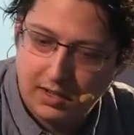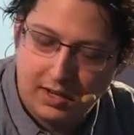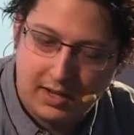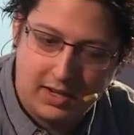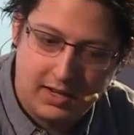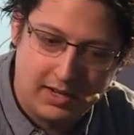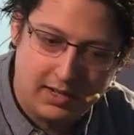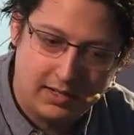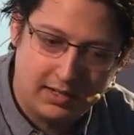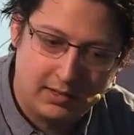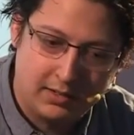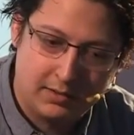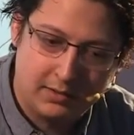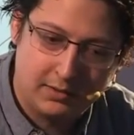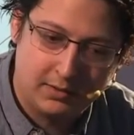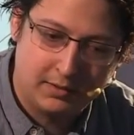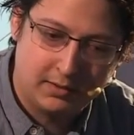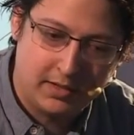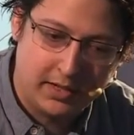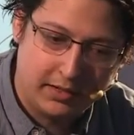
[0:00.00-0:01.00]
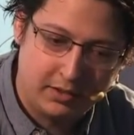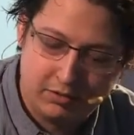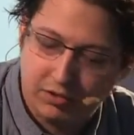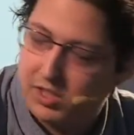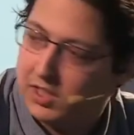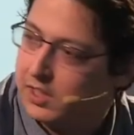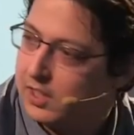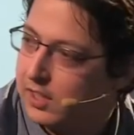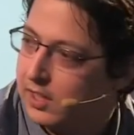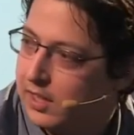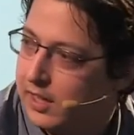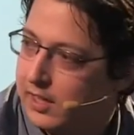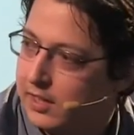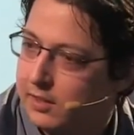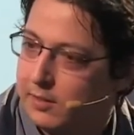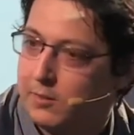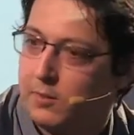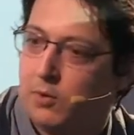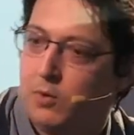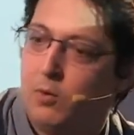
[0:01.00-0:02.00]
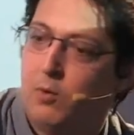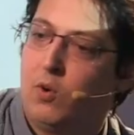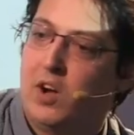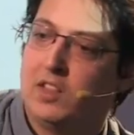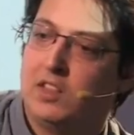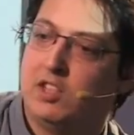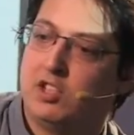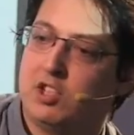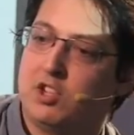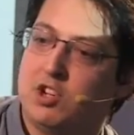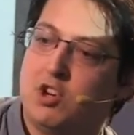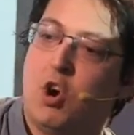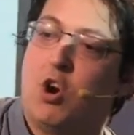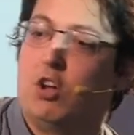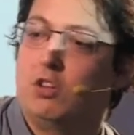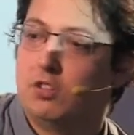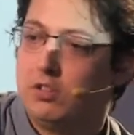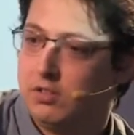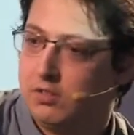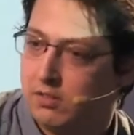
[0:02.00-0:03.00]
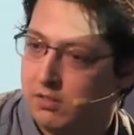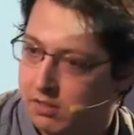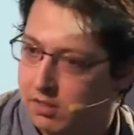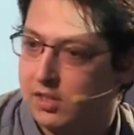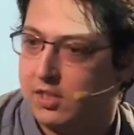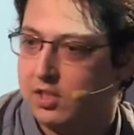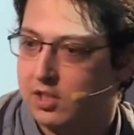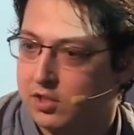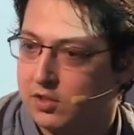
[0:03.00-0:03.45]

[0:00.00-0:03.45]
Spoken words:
like tricky, like what is not this?